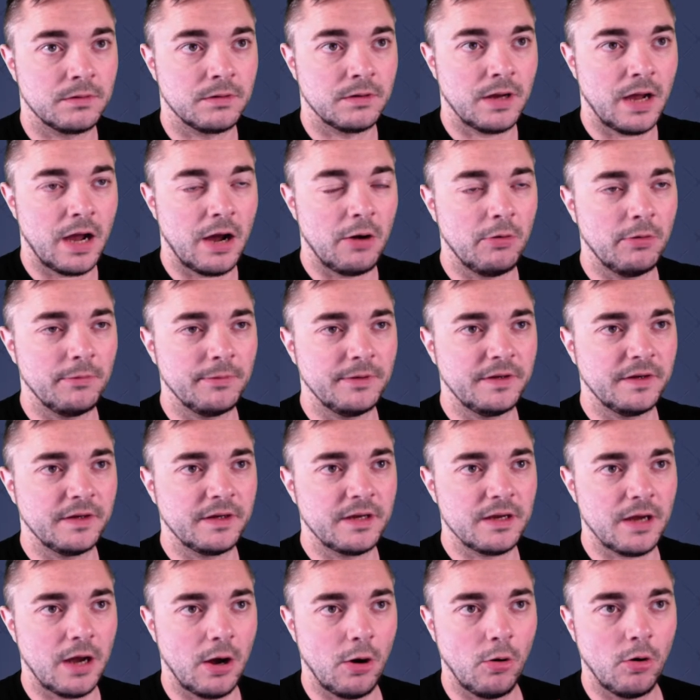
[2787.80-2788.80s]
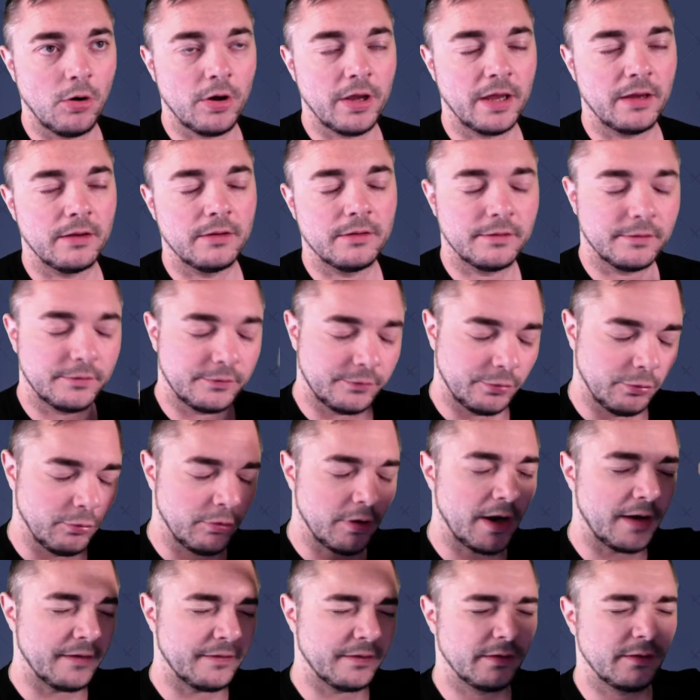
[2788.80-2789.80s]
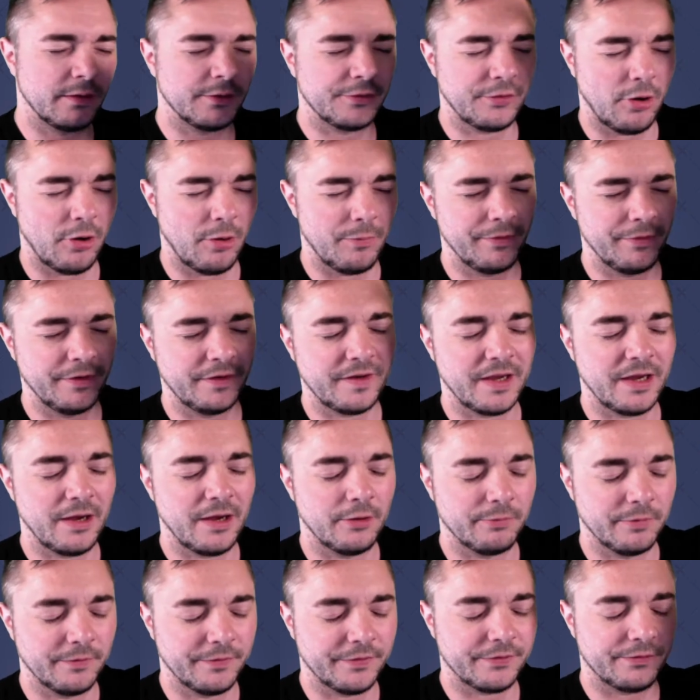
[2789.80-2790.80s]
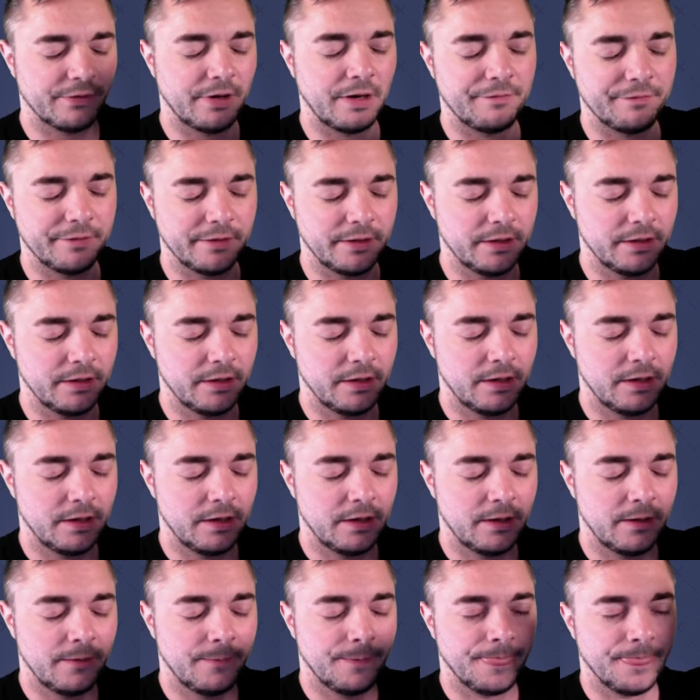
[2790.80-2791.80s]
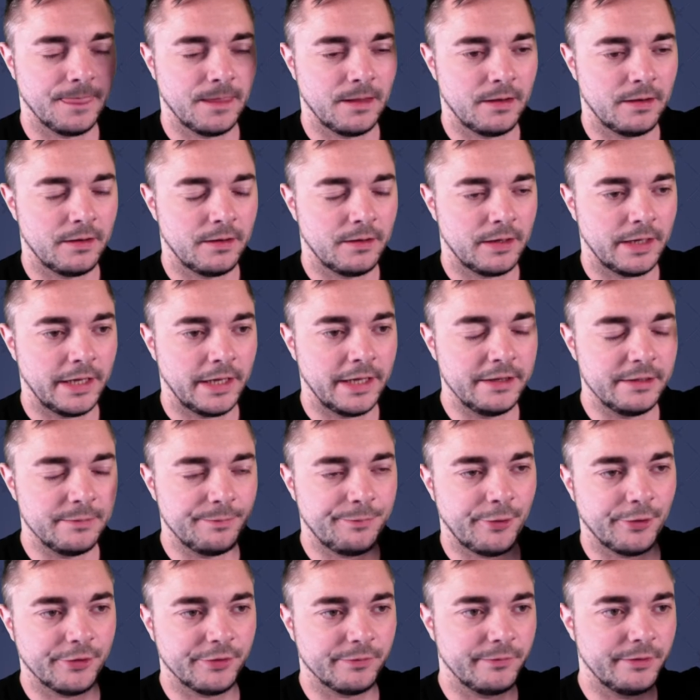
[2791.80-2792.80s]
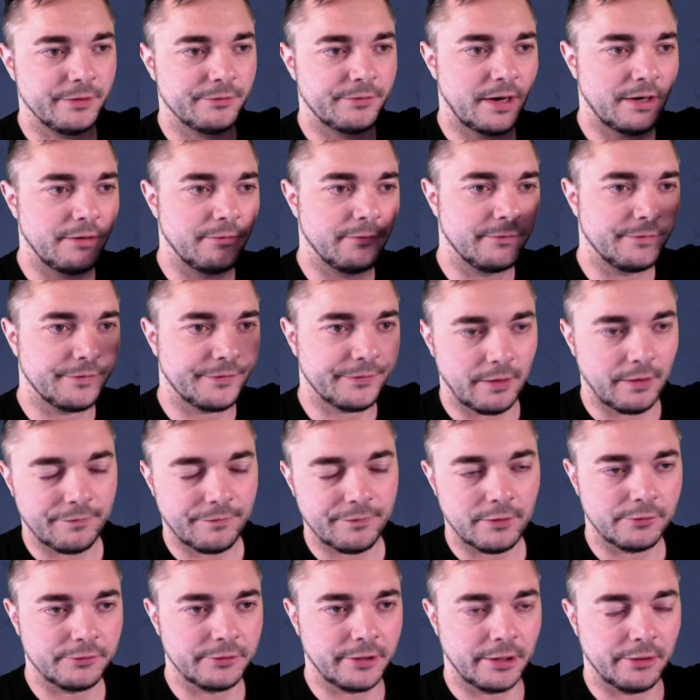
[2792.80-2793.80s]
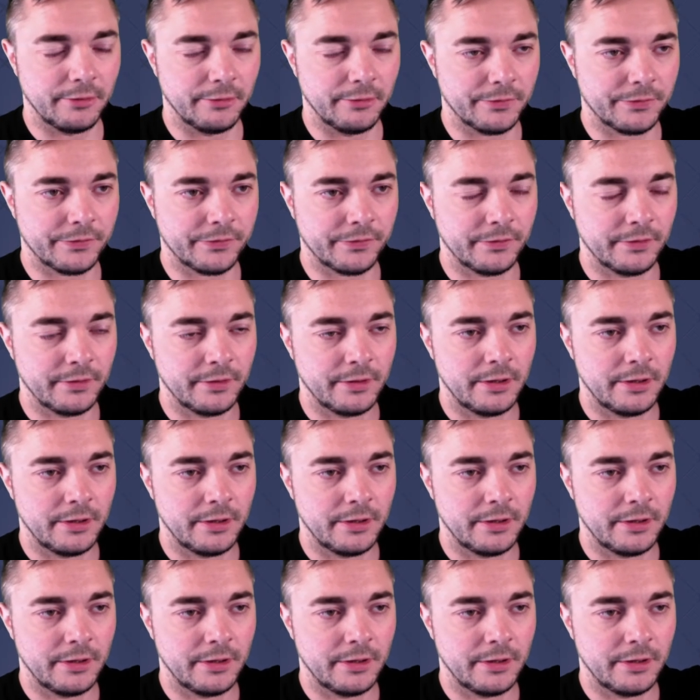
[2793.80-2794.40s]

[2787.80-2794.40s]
How are we taking... Oh, okay, the 2 guys in the top we take out with Scruffy. In the bottom, we run in with Sir Florianus.